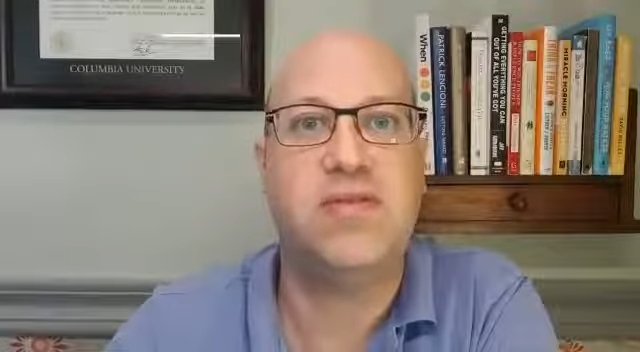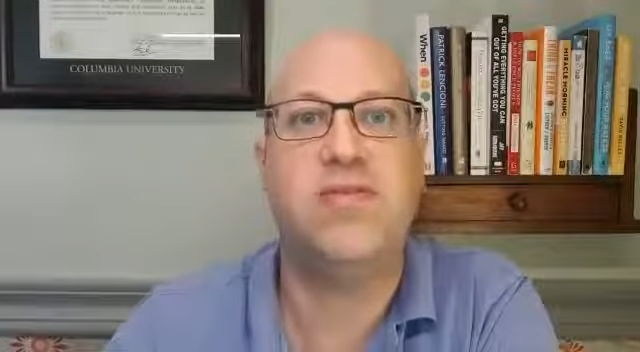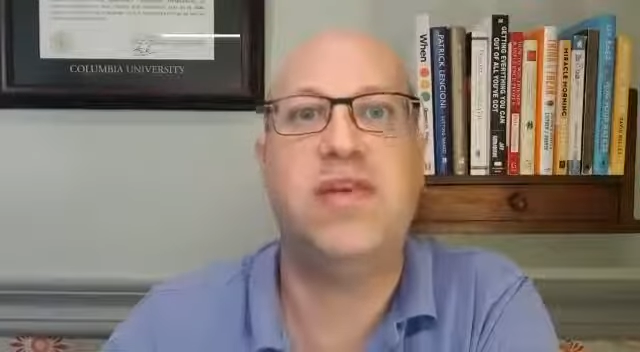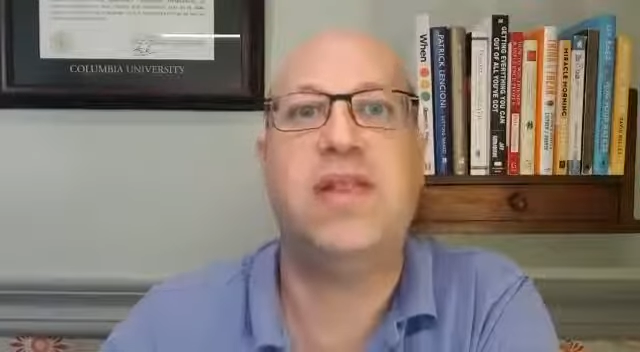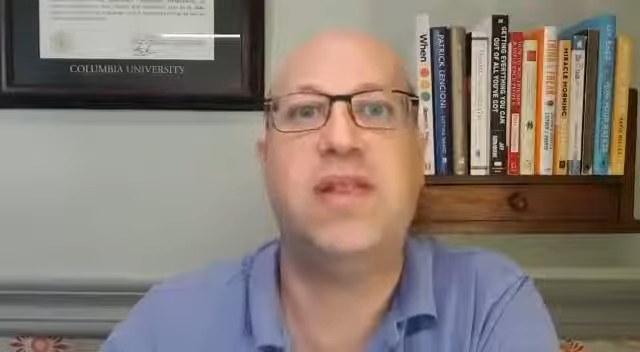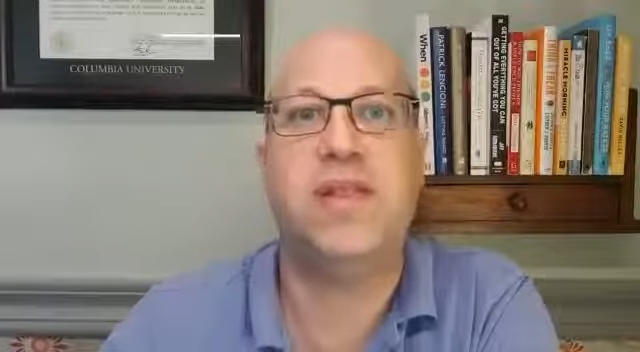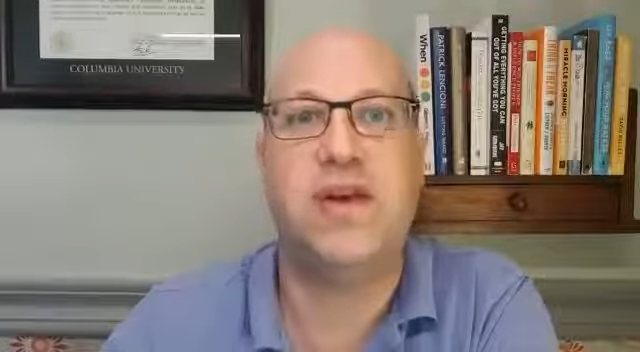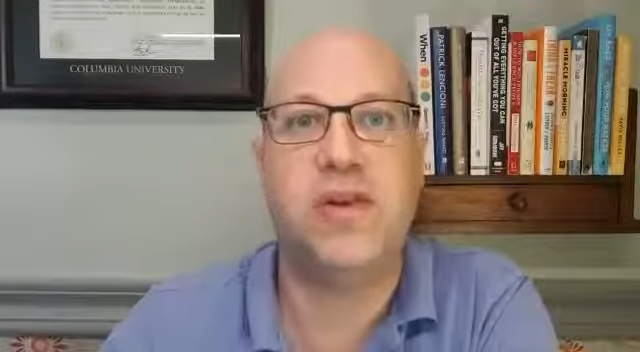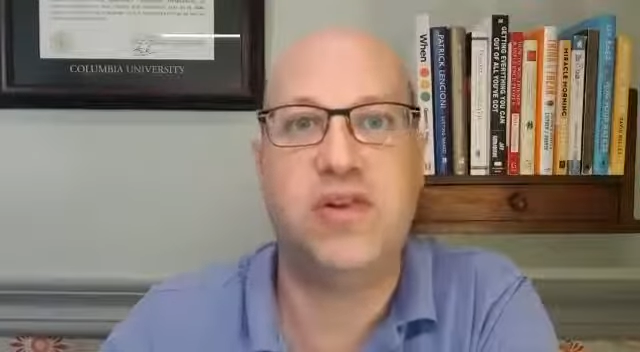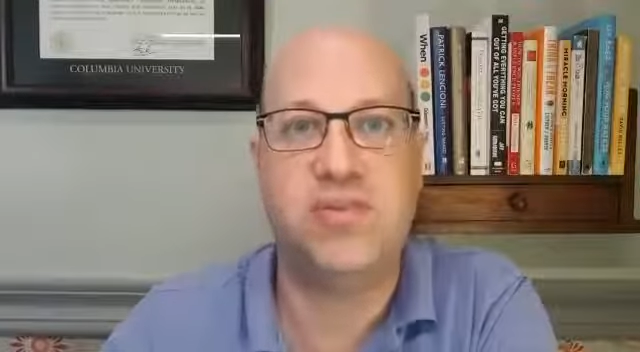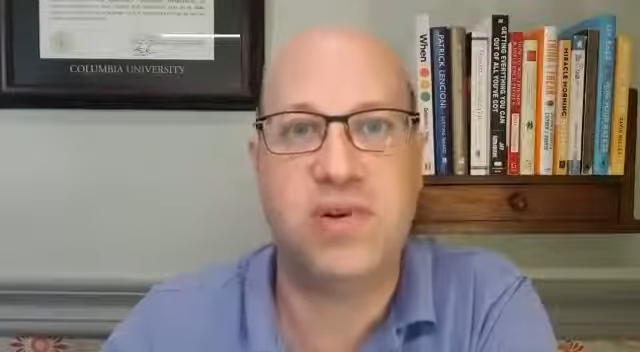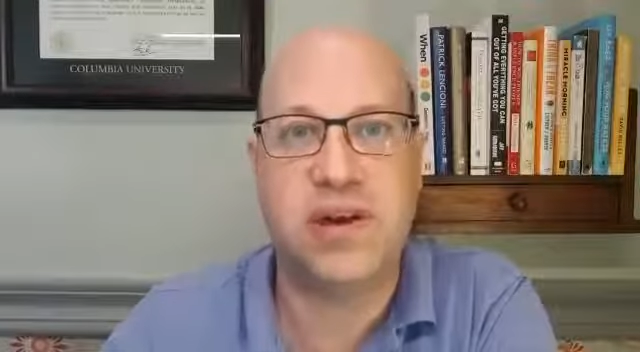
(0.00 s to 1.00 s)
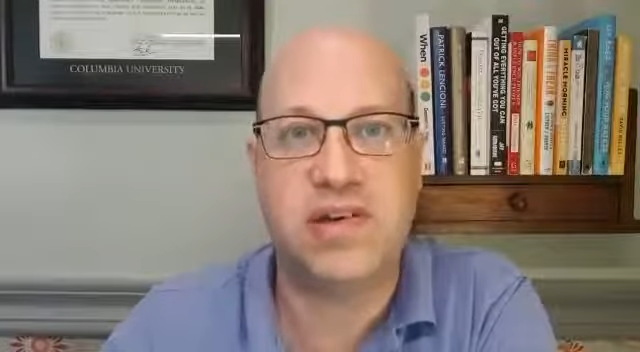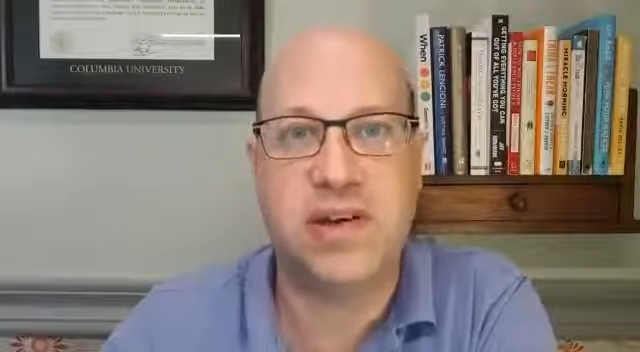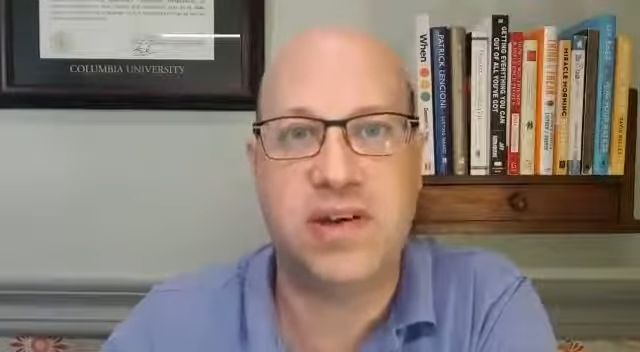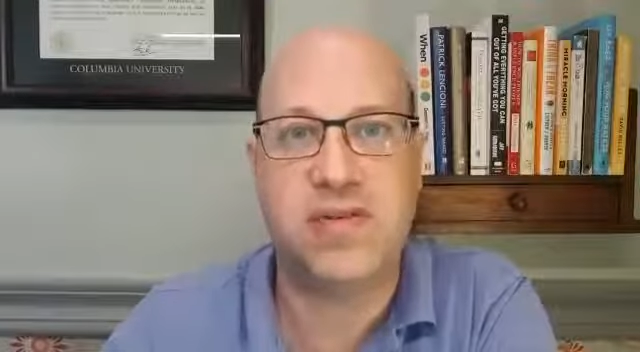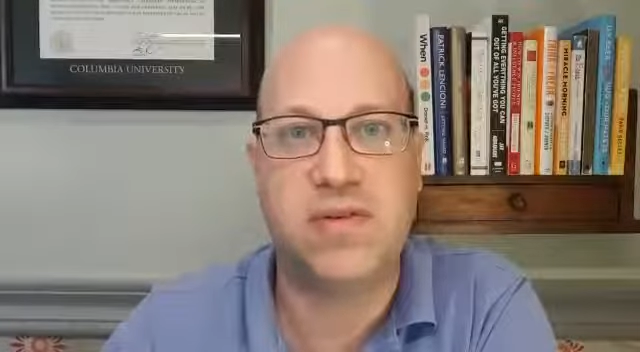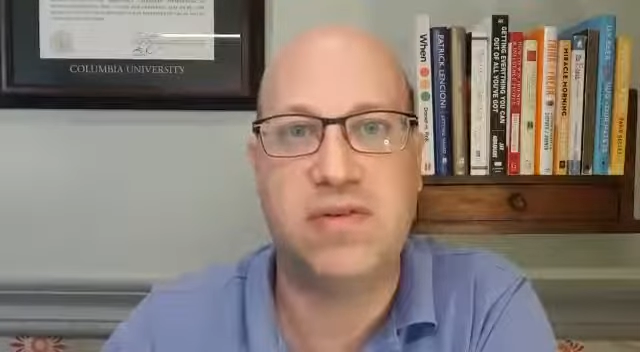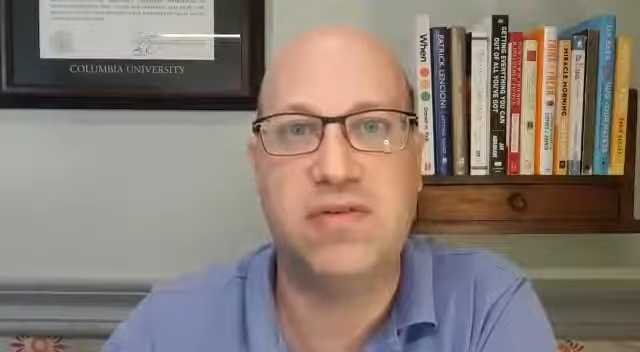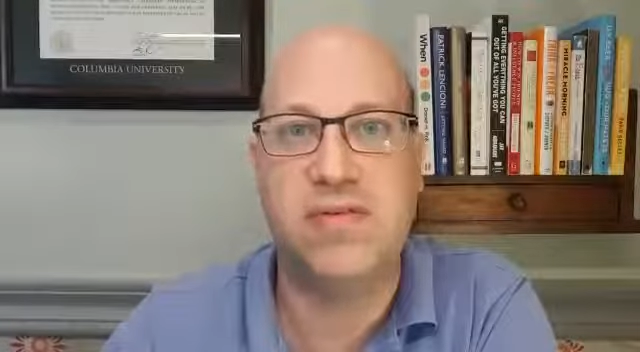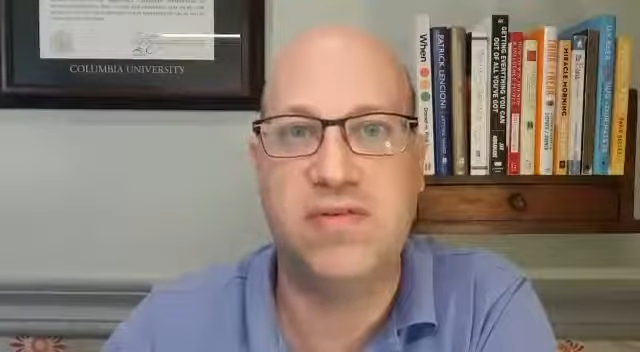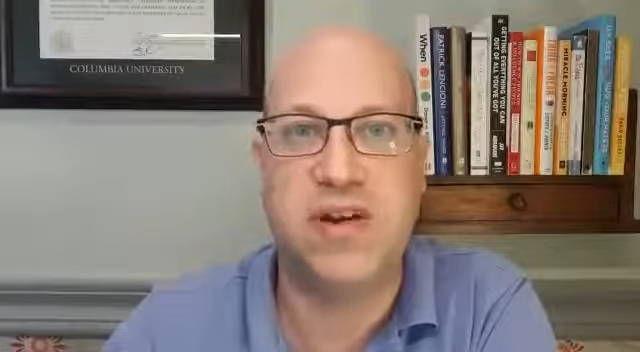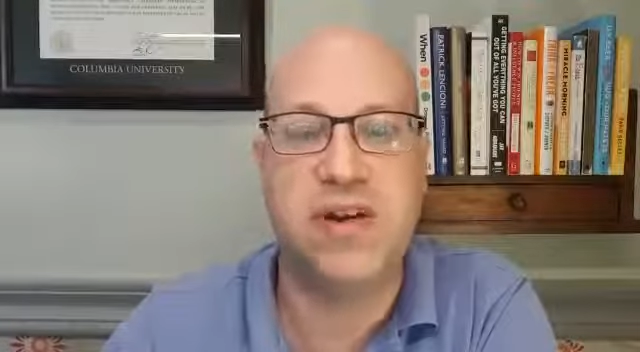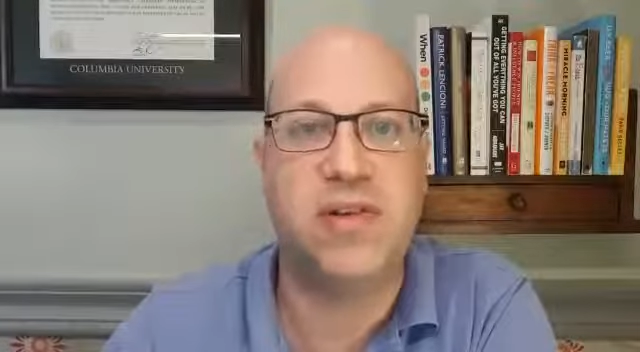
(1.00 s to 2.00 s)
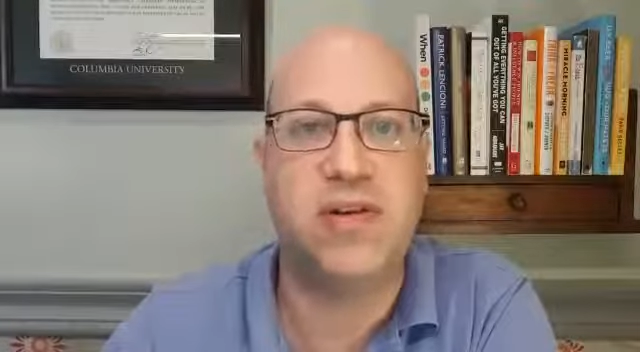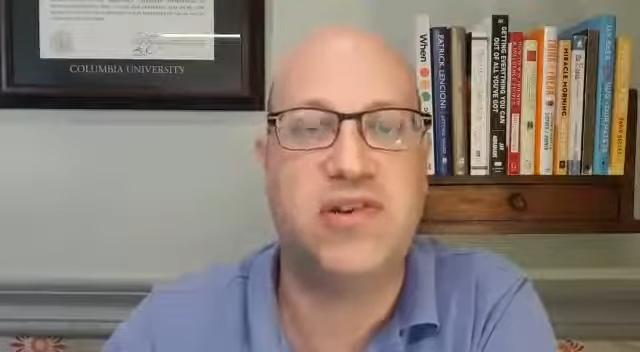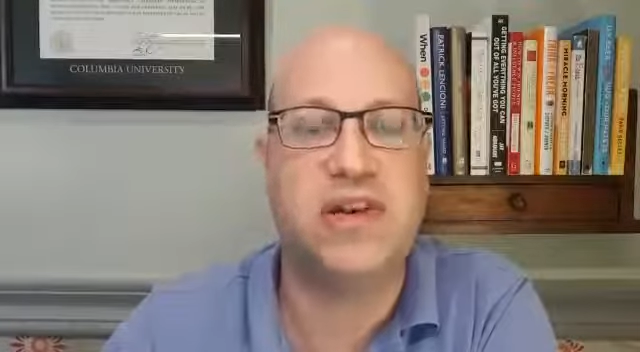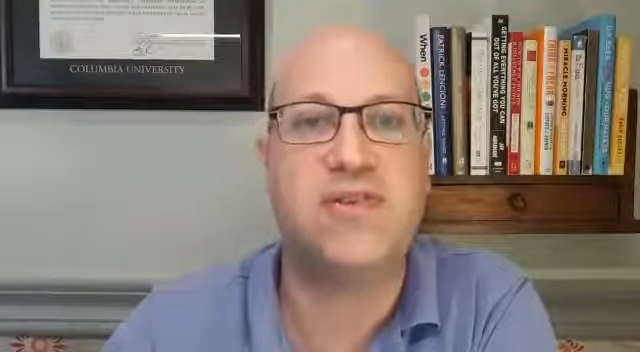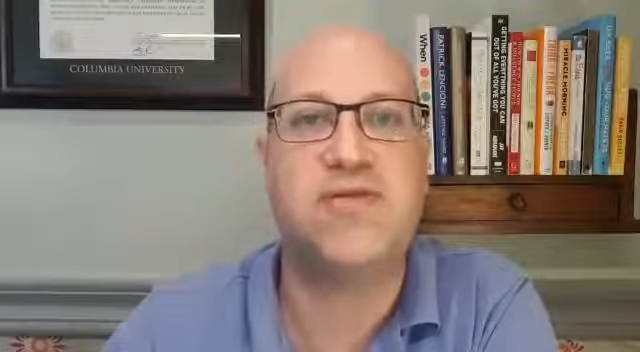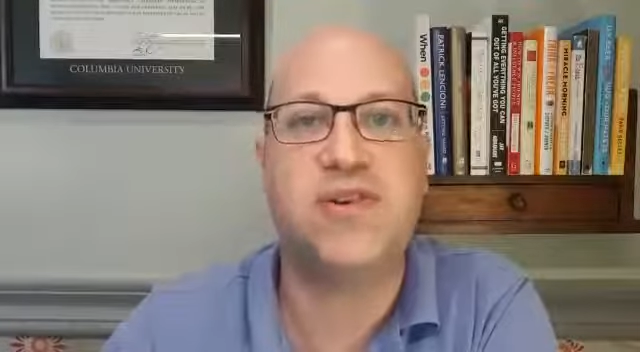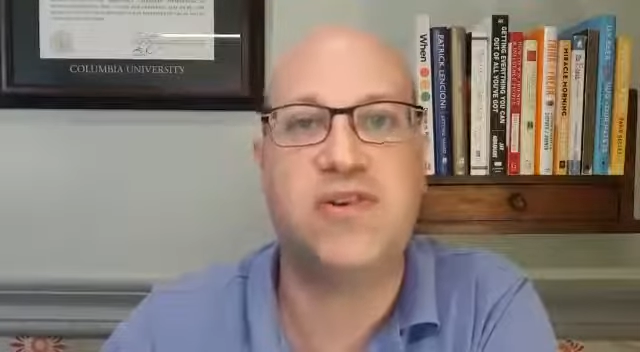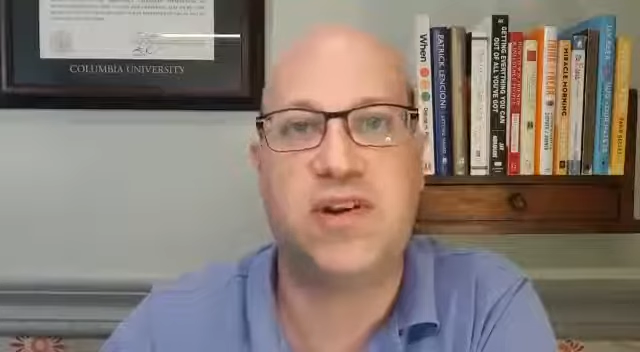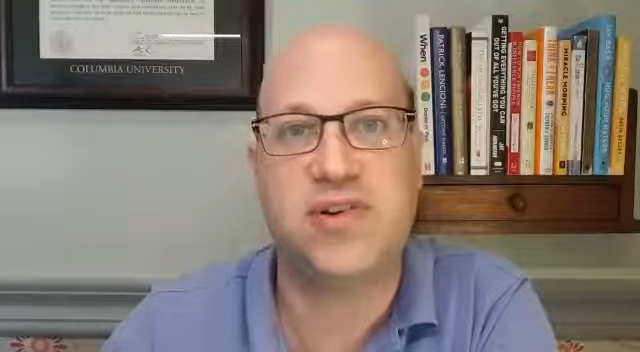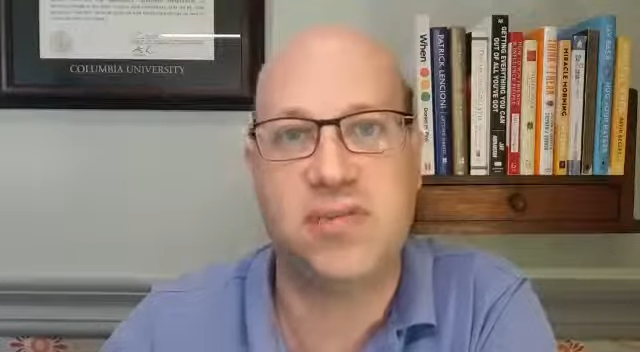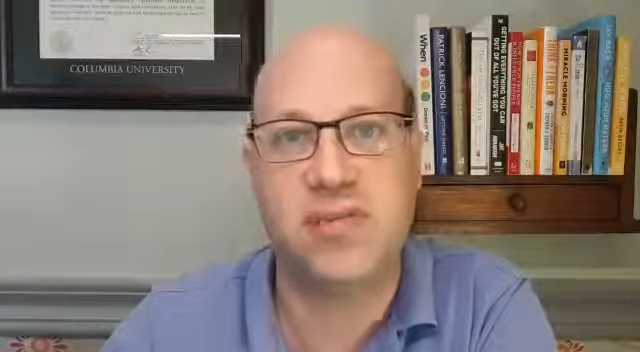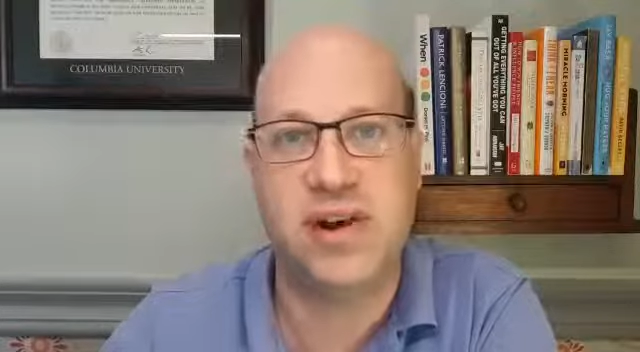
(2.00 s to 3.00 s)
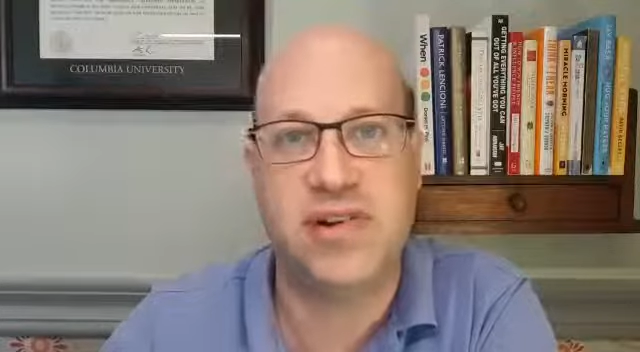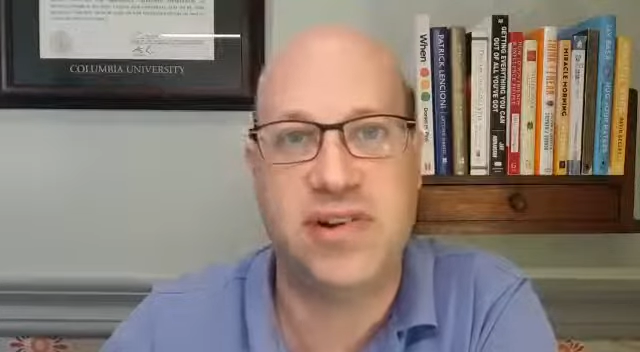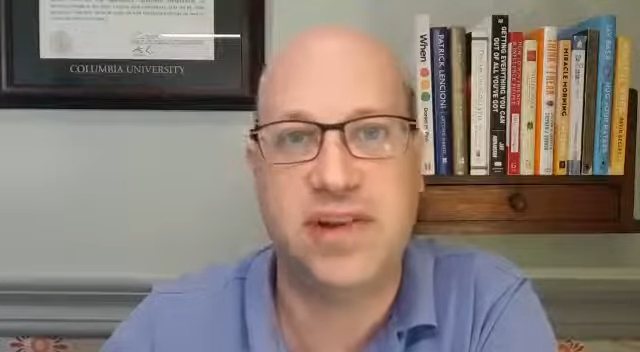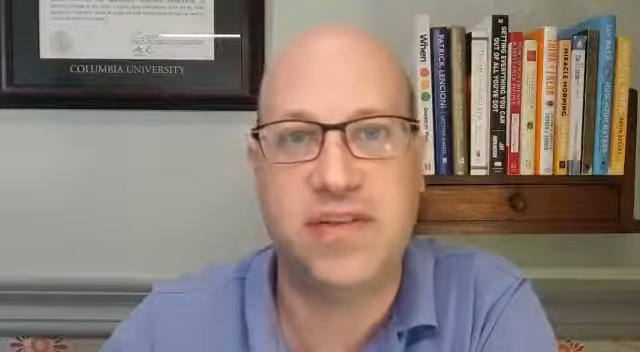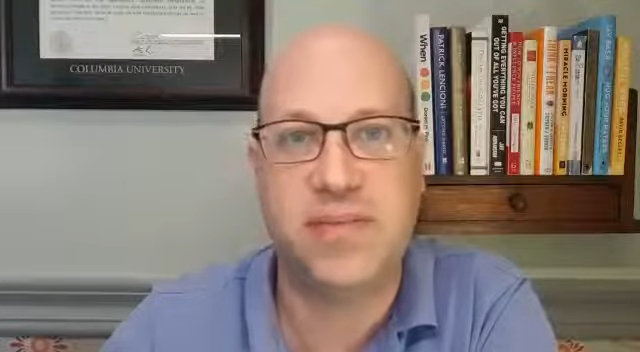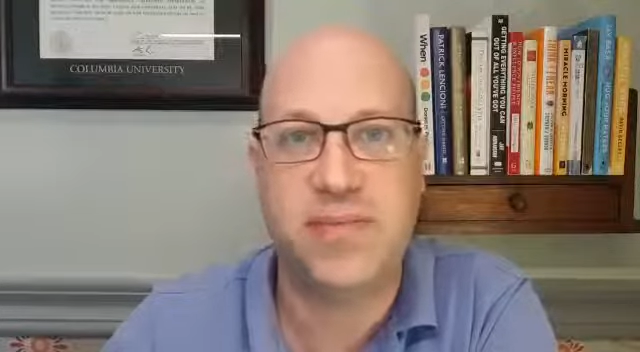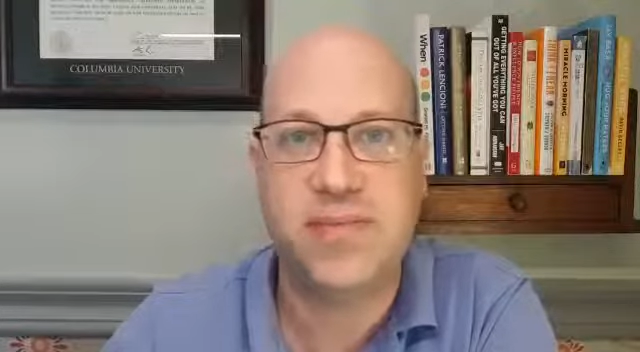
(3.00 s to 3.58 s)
really large projects or very large infrastructure projects,